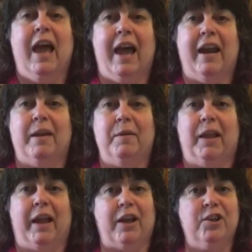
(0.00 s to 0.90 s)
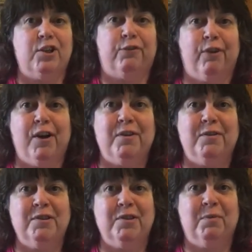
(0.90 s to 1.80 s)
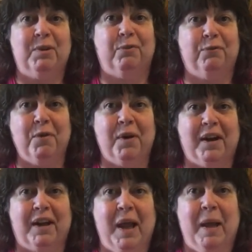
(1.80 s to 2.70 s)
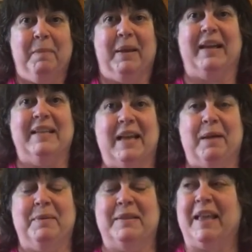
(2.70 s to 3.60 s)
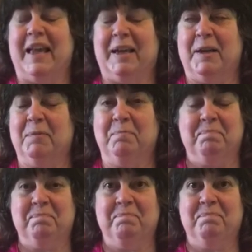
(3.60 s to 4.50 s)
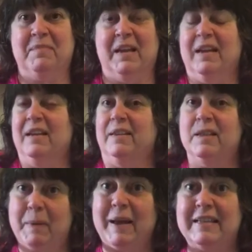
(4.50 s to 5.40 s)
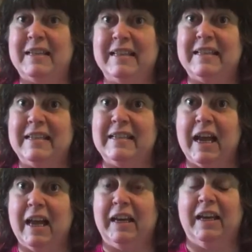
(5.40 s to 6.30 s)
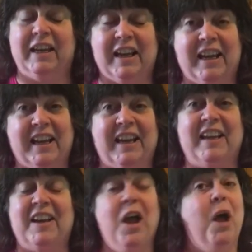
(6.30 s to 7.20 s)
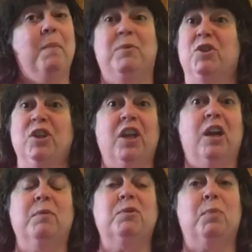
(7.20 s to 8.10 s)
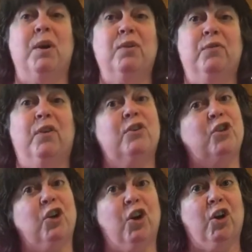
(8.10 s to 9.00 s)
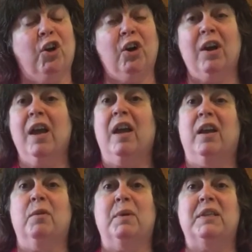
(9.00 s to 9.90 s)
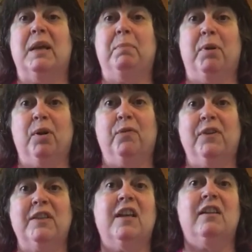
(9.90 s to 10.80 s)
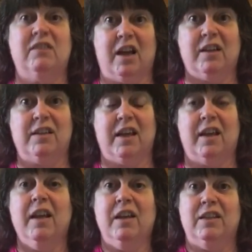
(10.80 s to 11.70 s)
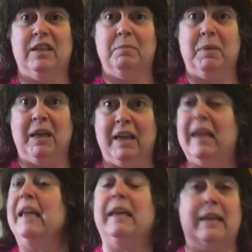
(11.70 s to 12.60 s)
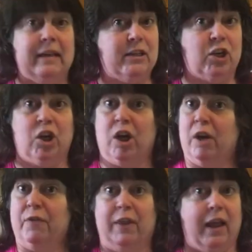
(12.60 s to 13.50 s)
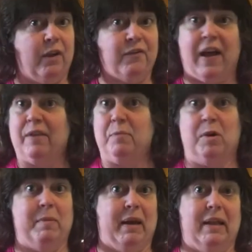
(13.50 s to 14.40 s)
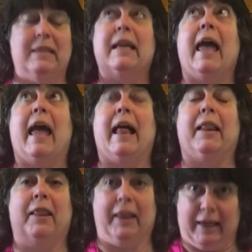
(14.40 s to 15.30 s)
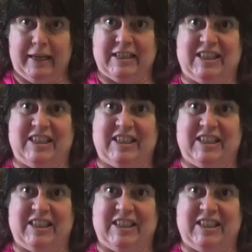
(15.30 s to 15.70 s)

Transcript: and I just froze with the fork because I was like, this pasta isn't done. She thought it was wonderful. To her, it was a perfect al dente. To me, it needed to cook for like 5 more minutes at least.